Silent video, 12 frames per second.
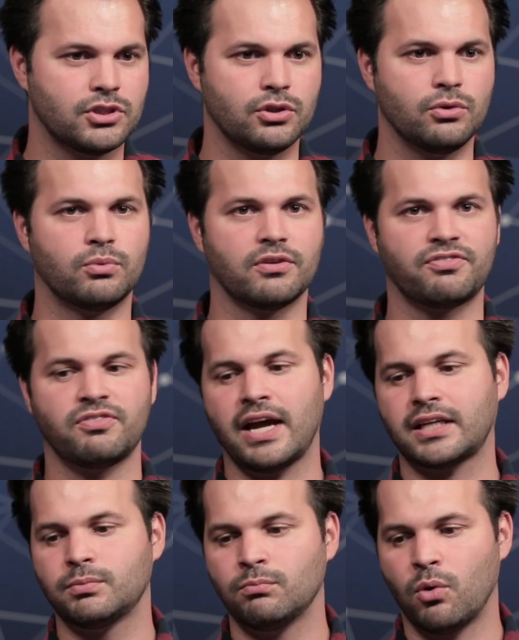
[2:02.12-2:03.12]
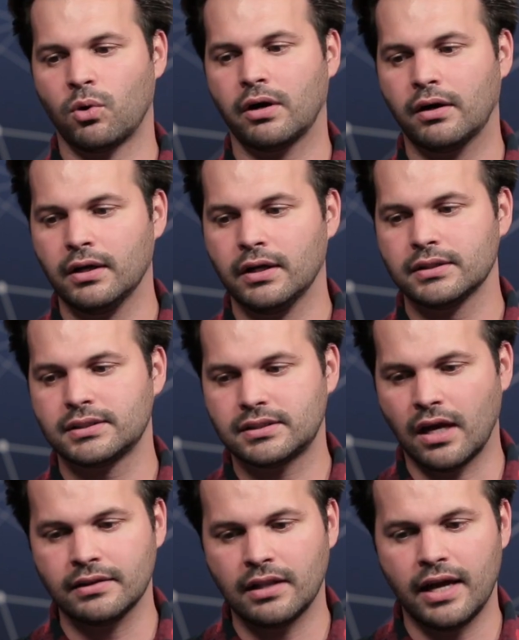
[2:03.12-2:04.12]
to reflect more
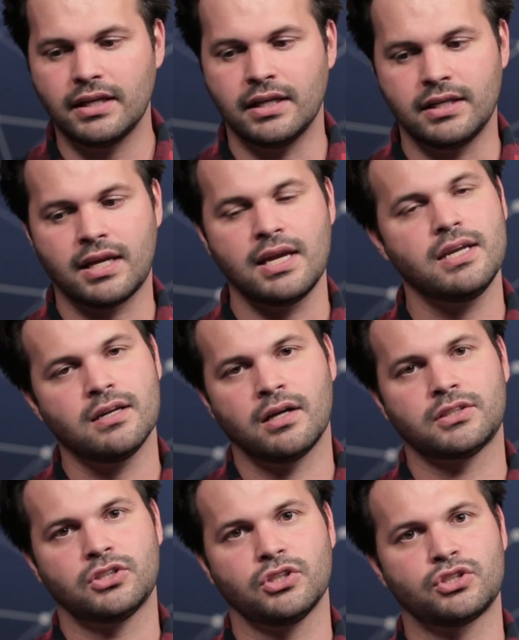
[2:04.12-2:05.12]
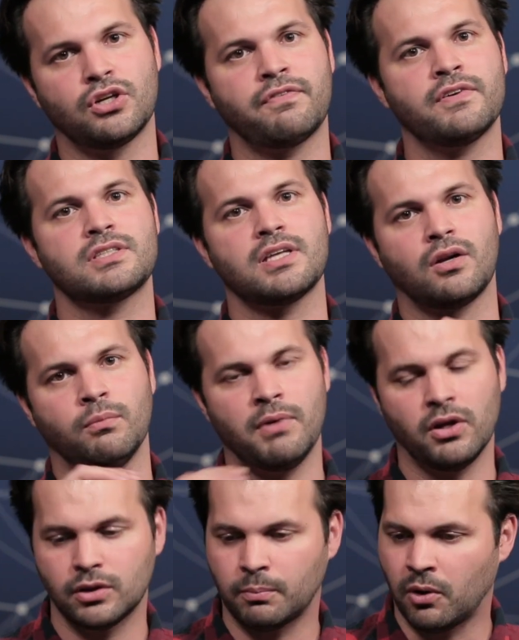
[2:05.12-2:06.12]
sunlight and heat onto the surface. That'll
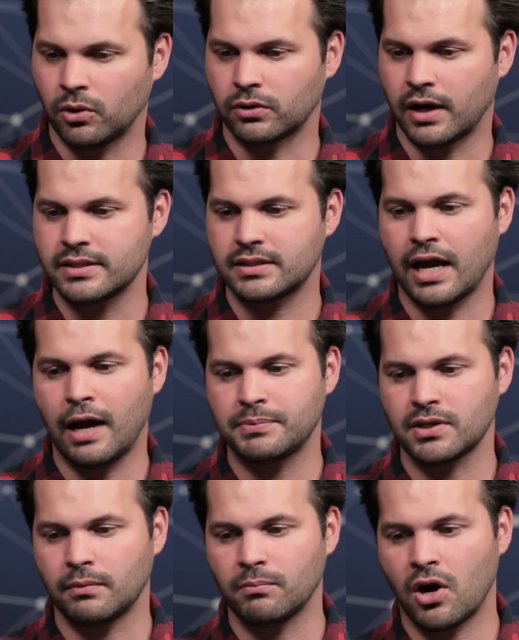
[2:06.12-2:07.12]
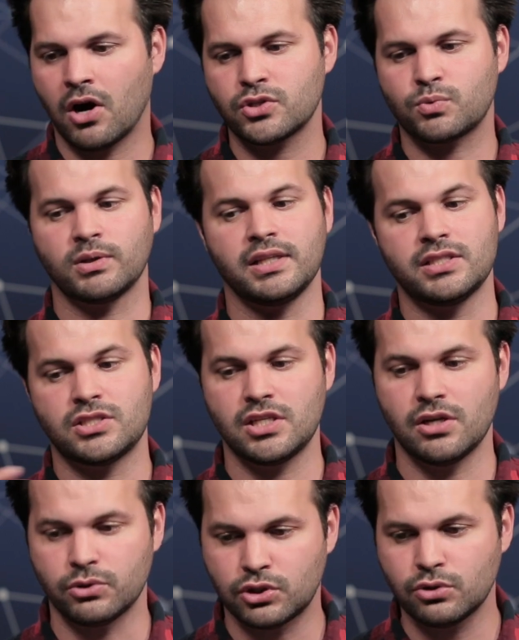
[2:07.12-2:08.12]
melt the polar ice caps on Mars, release
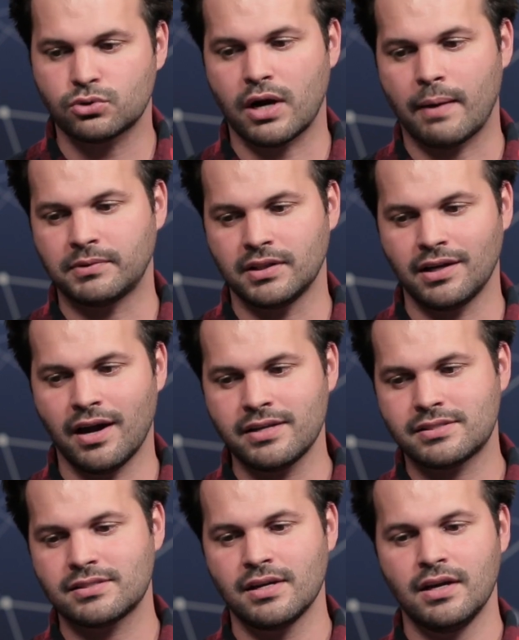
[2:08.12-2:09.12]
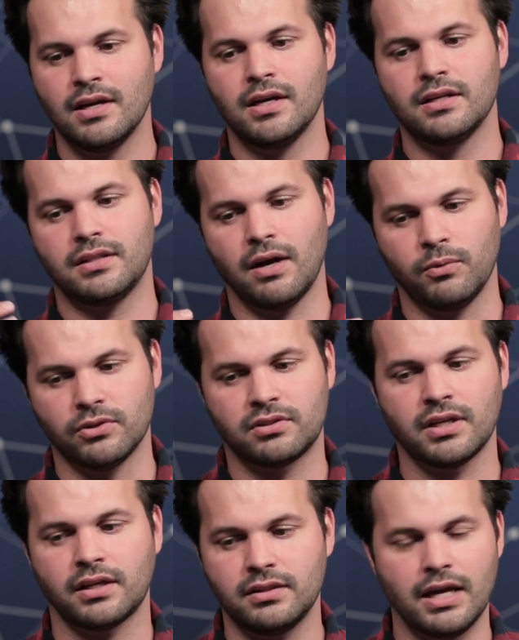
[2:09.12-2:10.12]
CO2 trapped in the ice. That will
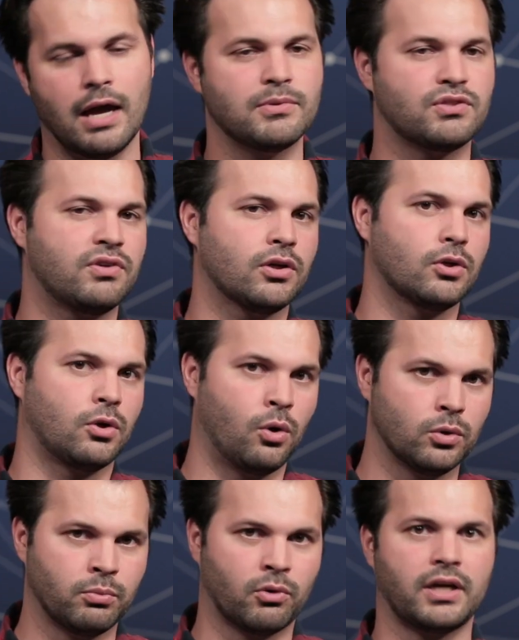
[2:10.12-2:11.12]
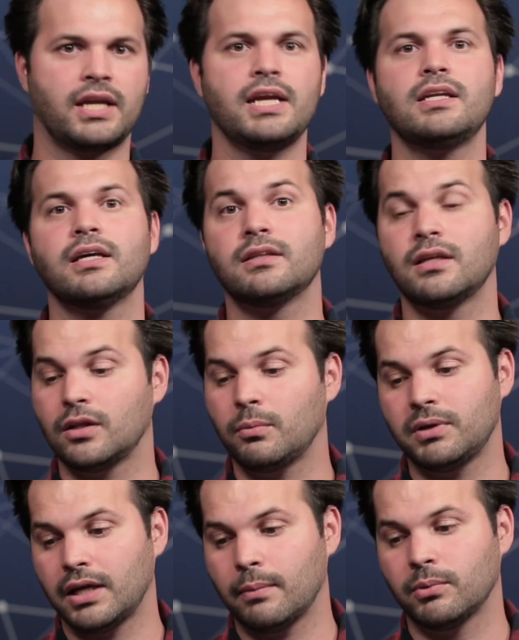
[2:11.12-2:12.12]
thicken the atmosphere, it'll hold more heat, and then they'll
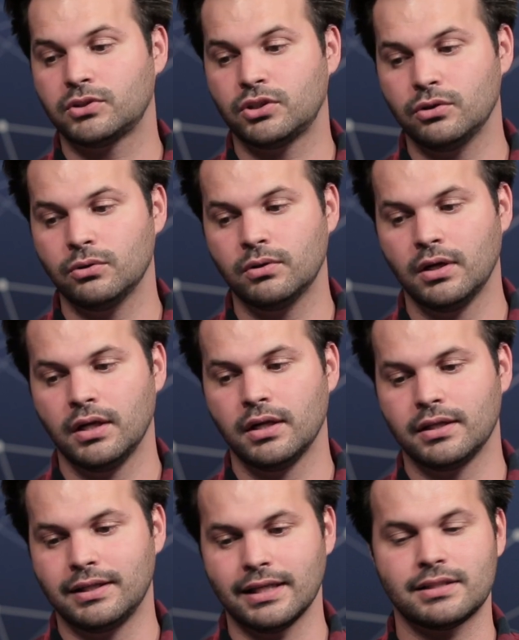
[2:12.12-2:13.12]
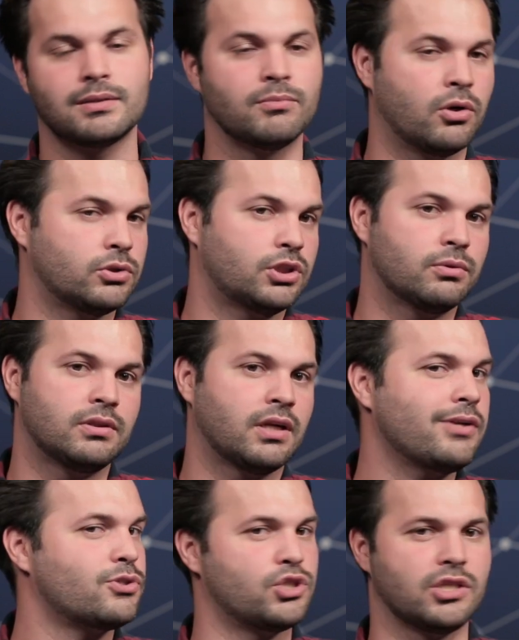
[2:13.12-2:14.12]
be able to get some O2 and
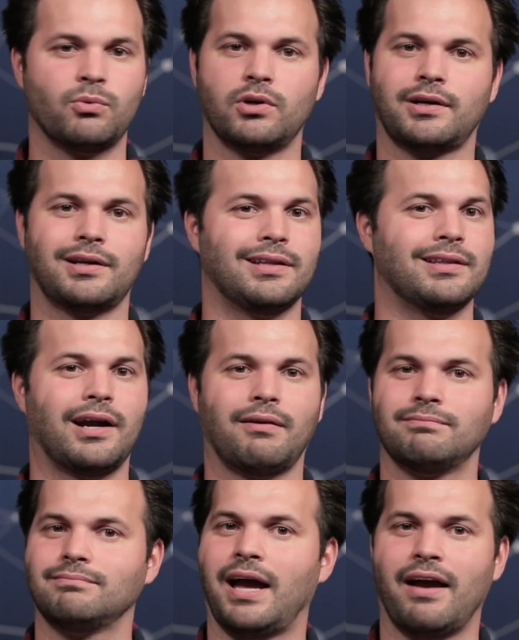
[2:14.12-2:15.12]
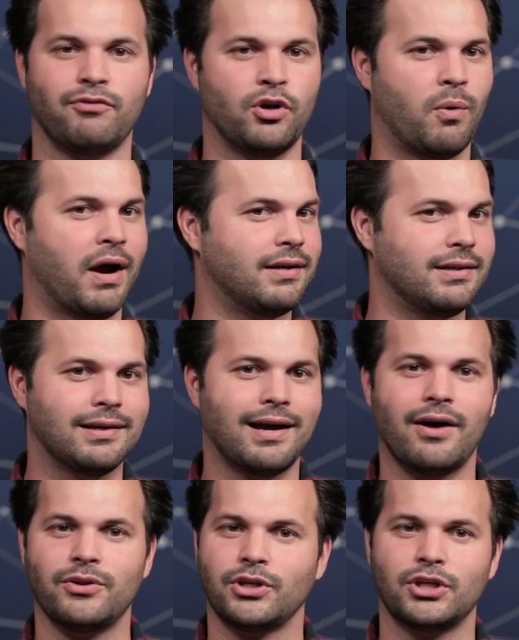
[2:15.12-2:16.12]
nitrogen working in there. I have no idea
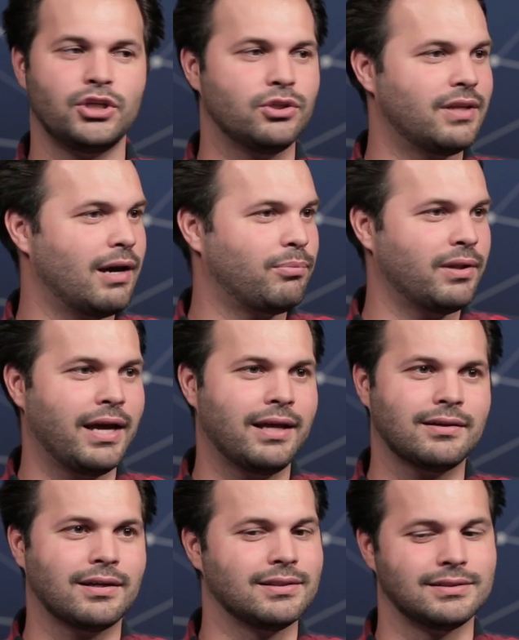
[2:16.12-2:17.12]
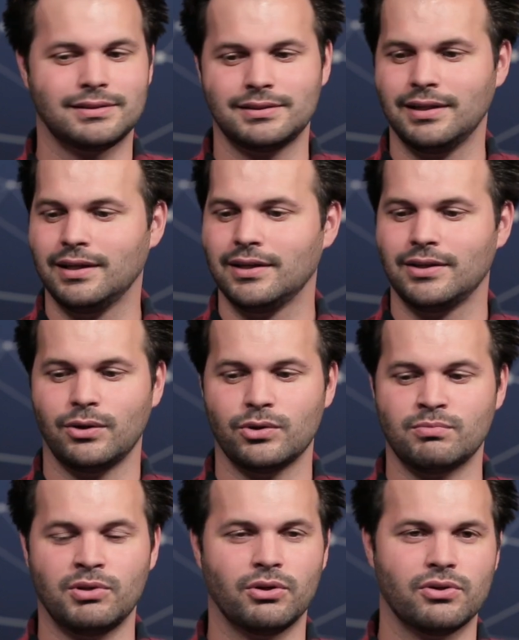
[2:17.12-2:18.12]
how they're going to do that plan because
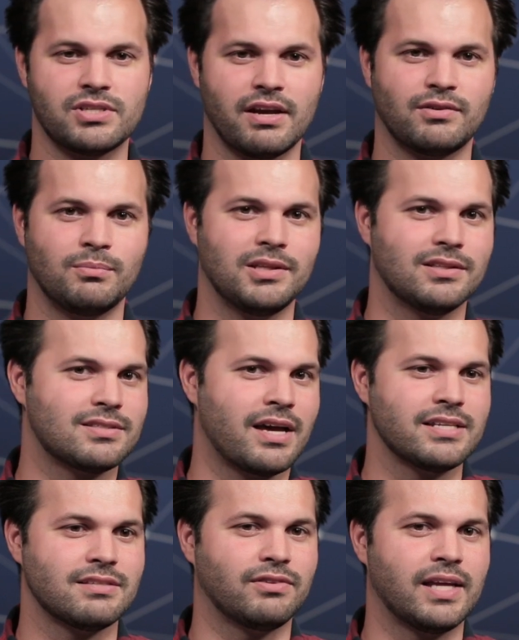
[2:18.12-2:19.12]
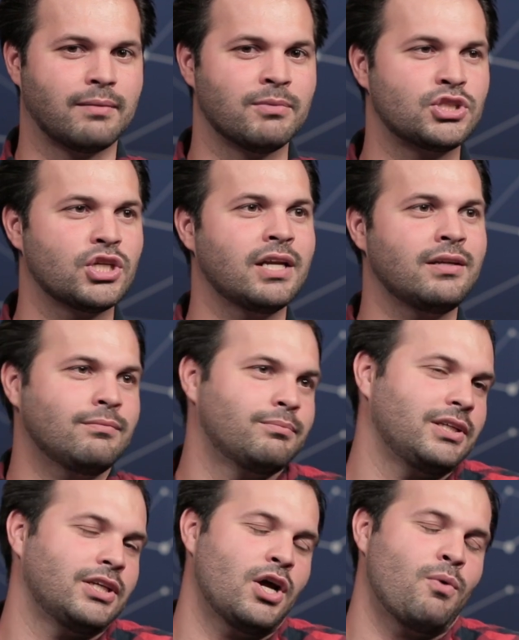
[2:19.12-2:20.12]
those mirrors have to be the size of Lake Michigan.
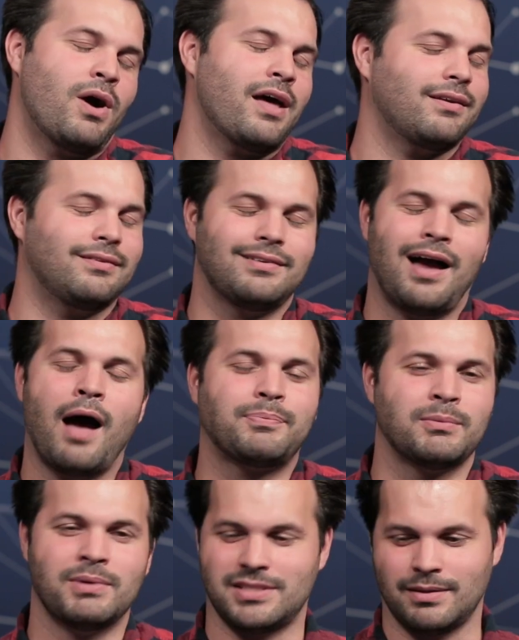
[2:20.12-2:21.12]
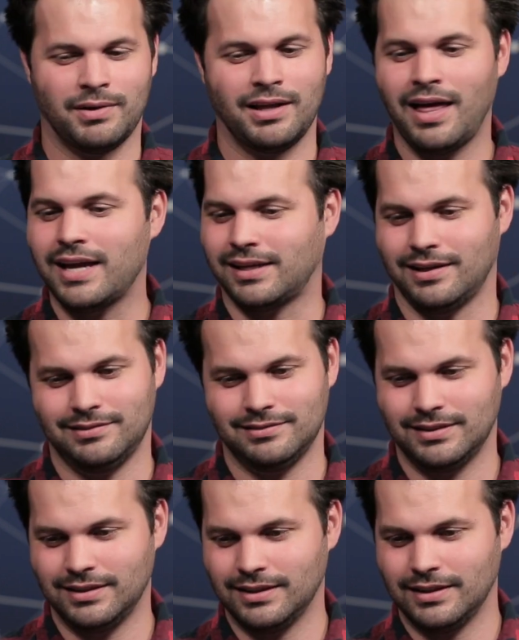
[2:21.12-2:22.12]
But you know what? Optimism. I like it.
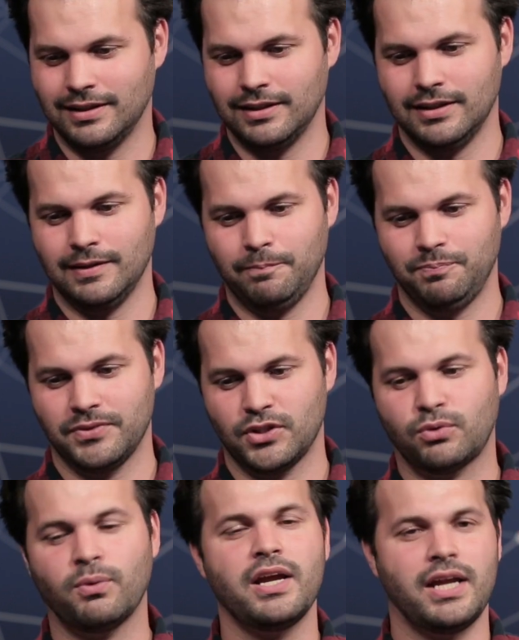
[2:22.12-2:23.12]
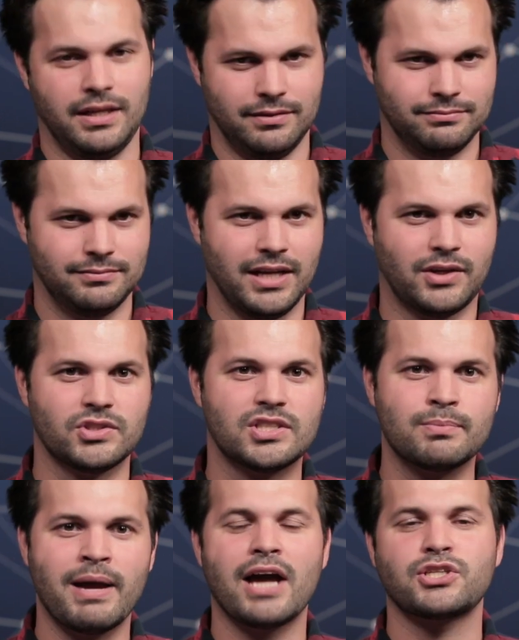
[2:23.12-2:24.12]
Three, they could
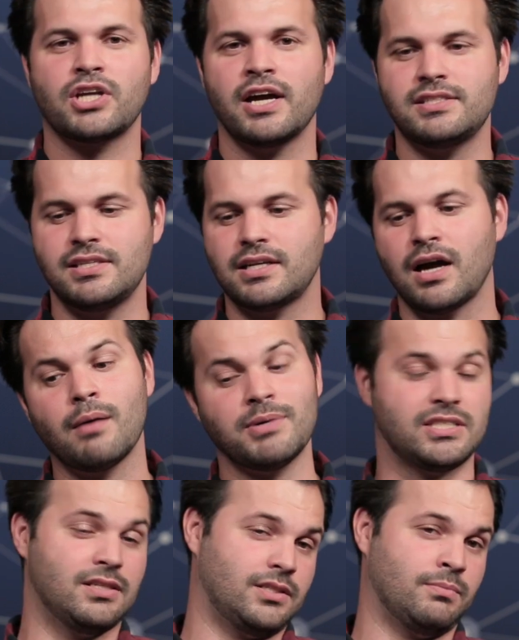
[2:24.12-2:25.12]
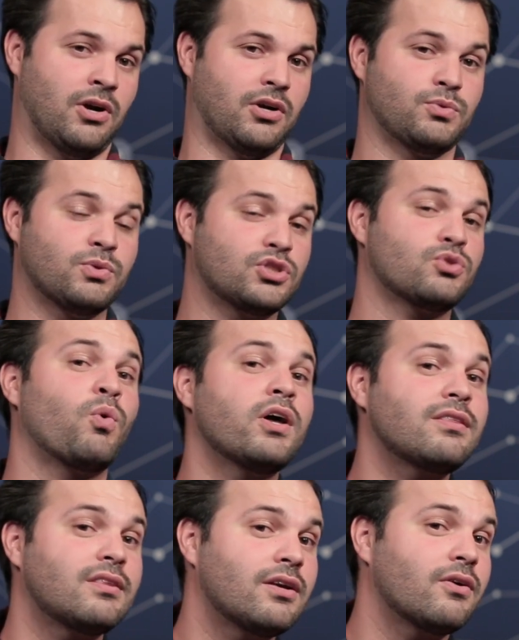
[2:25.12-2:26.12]
smash icy comets into Mars, which is
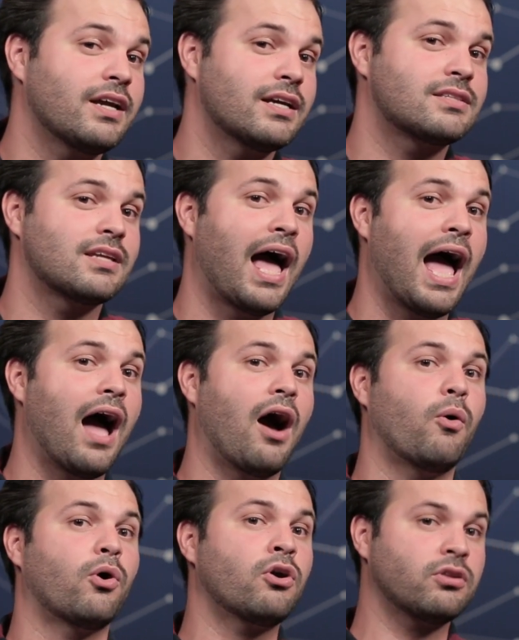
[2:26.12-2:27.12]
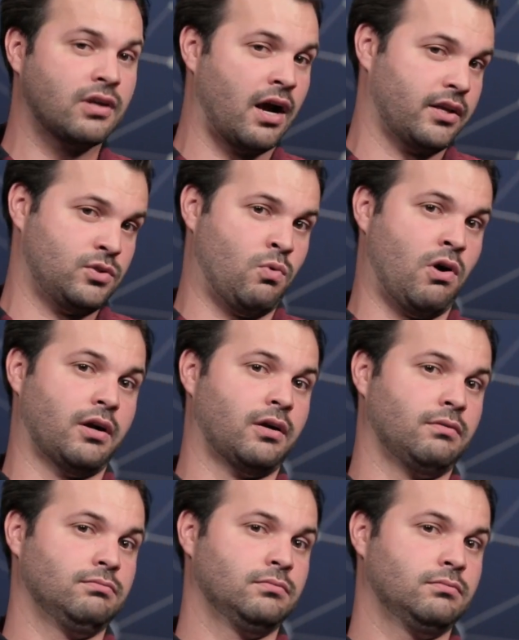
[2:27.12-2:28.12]
one theory as to how Earth got its water,